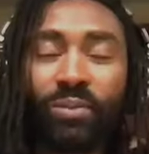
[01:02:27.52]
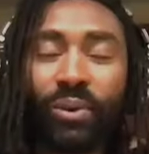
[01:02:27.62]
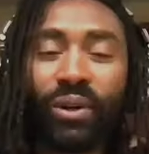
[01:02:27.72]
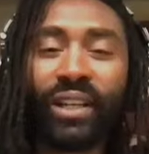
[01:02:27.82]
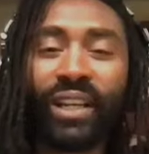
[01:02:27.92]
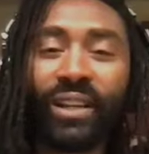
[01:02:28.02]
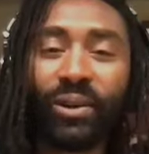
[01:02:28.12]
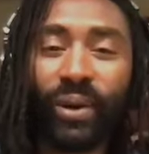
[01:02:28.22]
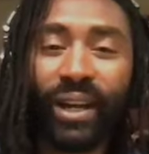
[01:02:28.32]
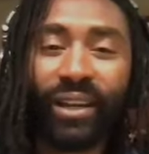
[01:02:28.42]
born in
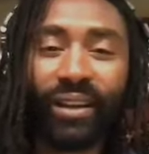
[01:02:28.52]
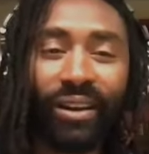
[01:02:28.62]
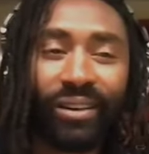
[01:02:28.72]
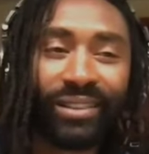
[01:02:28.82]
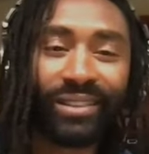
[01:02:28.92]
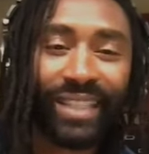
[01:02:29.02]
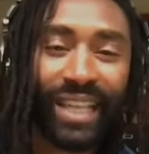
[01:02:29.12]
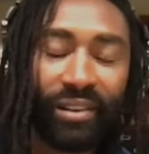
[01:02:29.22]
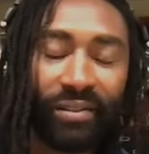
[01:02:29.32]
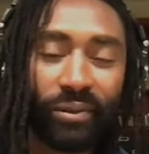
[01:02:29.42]
Hawaiian Gardens,
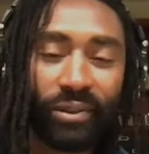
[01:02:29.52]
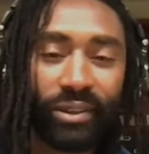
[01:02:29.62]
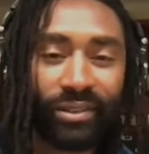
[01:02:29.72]
California.